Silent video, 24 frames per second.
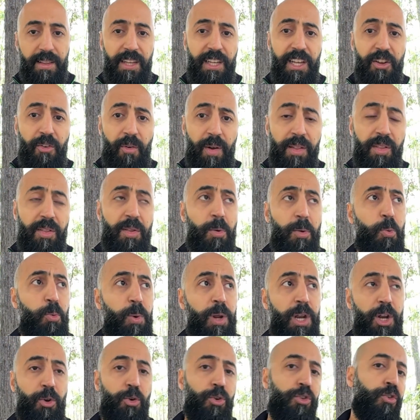He runs a
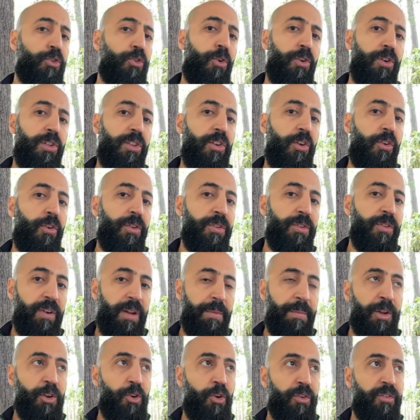really good course on
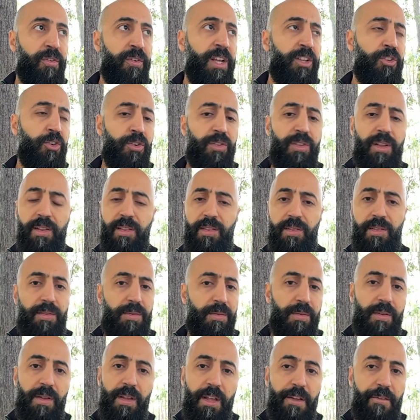treatment coordinators.